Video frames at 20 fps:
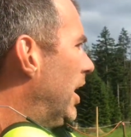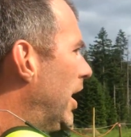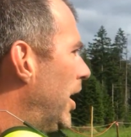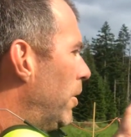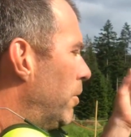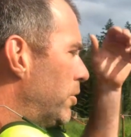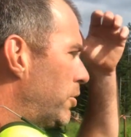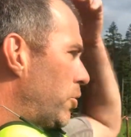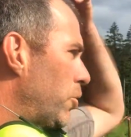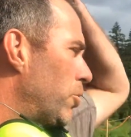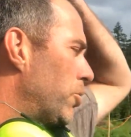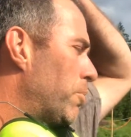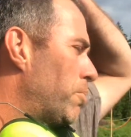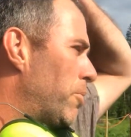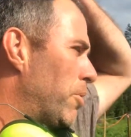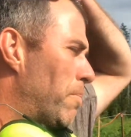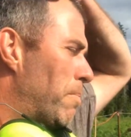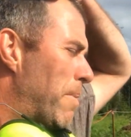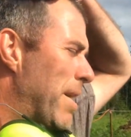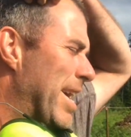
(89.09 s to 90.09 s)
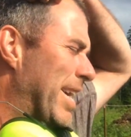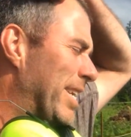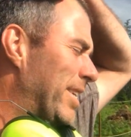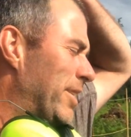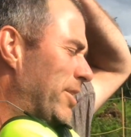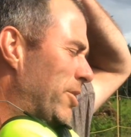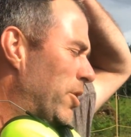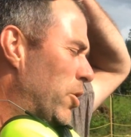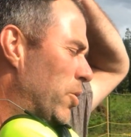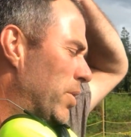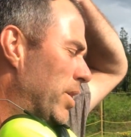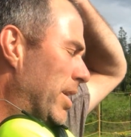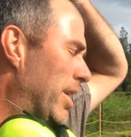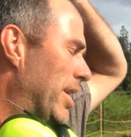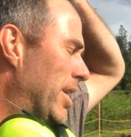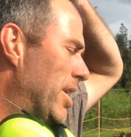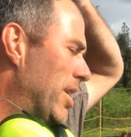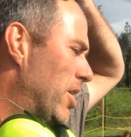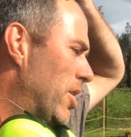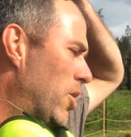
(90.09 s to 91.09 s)
was told to put baking
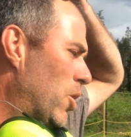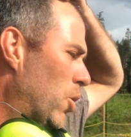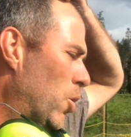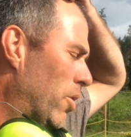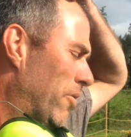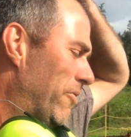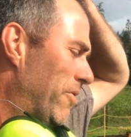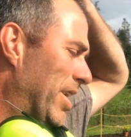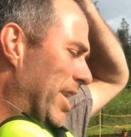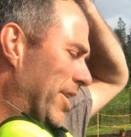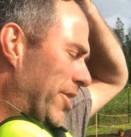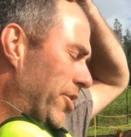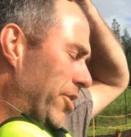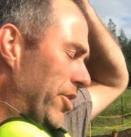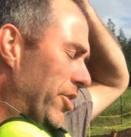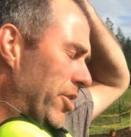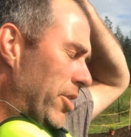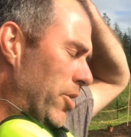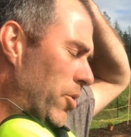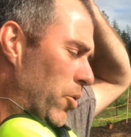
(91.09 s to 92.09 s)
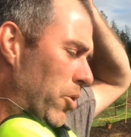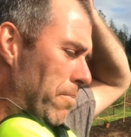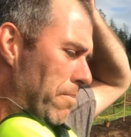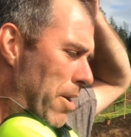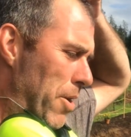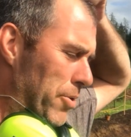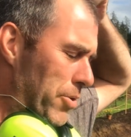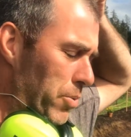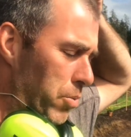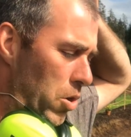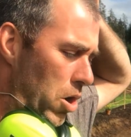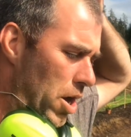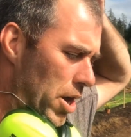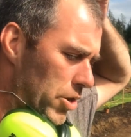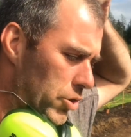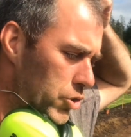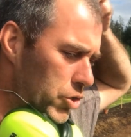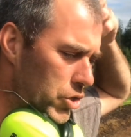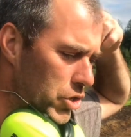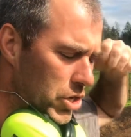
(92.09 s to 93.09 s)
soda or vinegar or
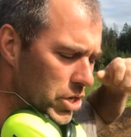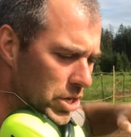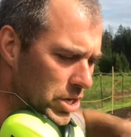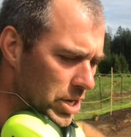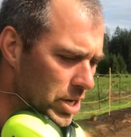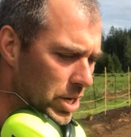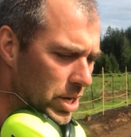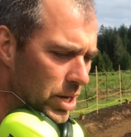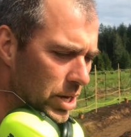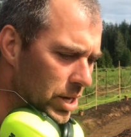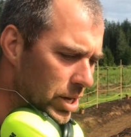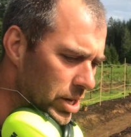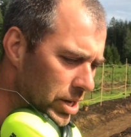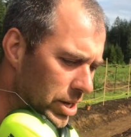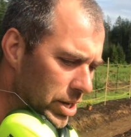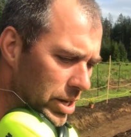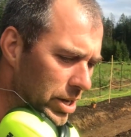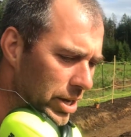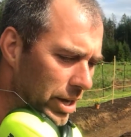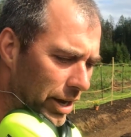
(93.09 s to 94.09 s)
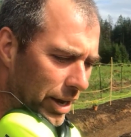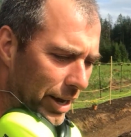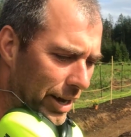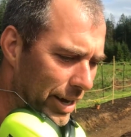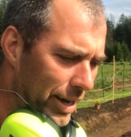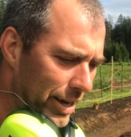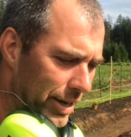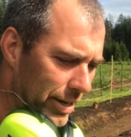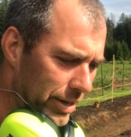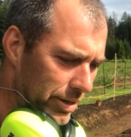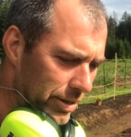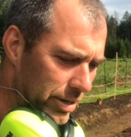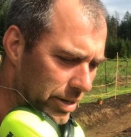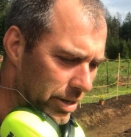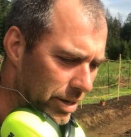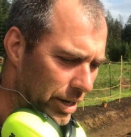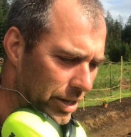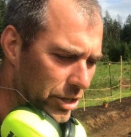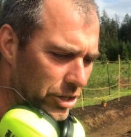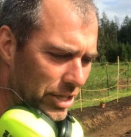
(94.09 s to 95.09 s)
mouthwash, and
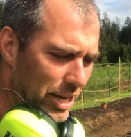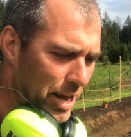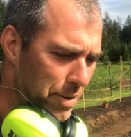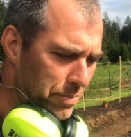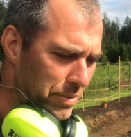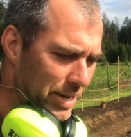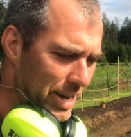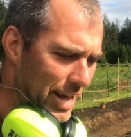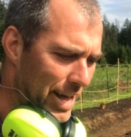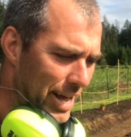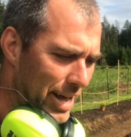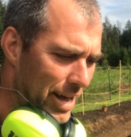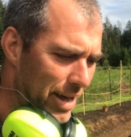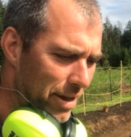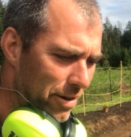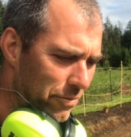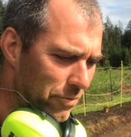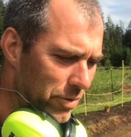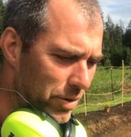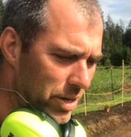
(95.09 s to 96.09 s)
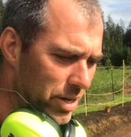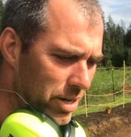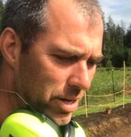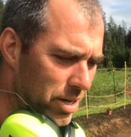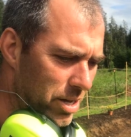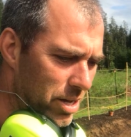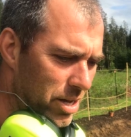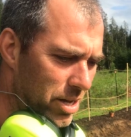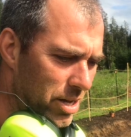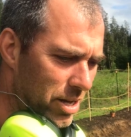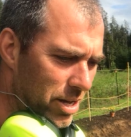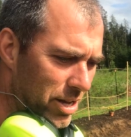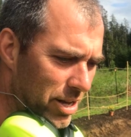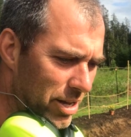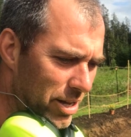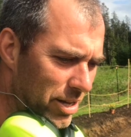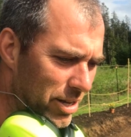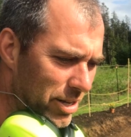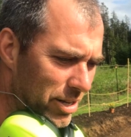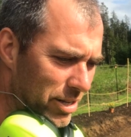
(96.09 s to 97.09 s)
I just happen to have
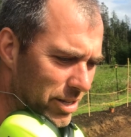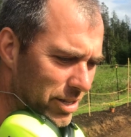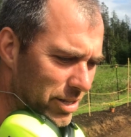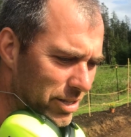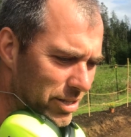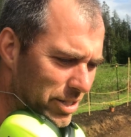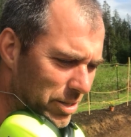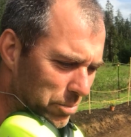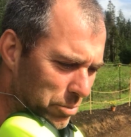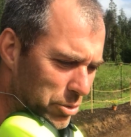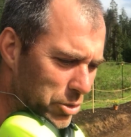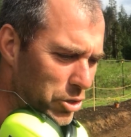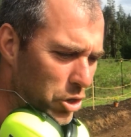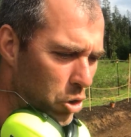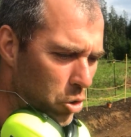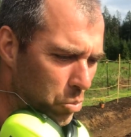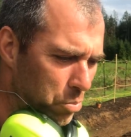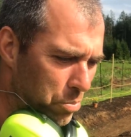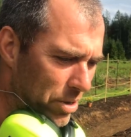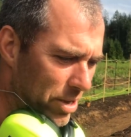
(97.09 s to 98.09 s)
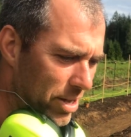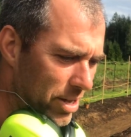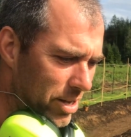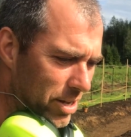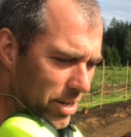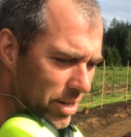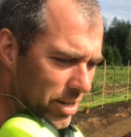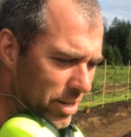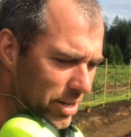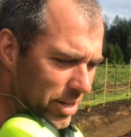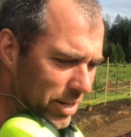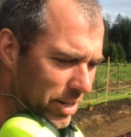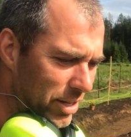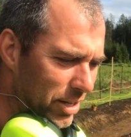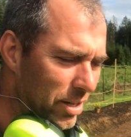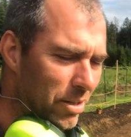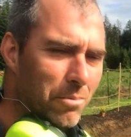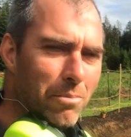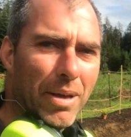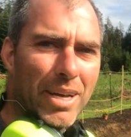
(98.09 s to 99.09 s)
some soap
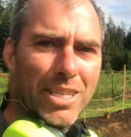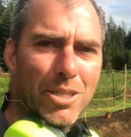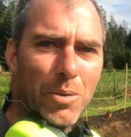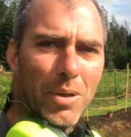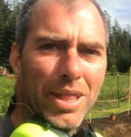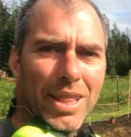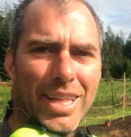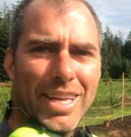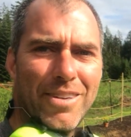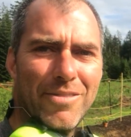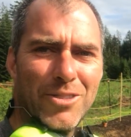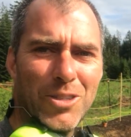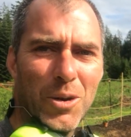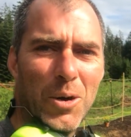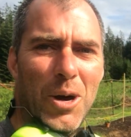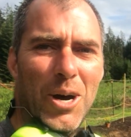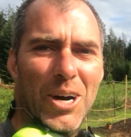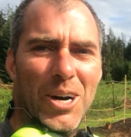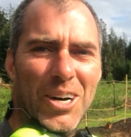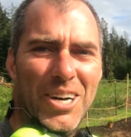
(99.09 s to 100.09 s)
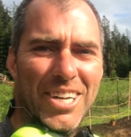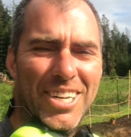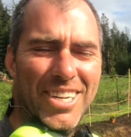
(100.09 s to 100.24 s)
mixed with thieves oil.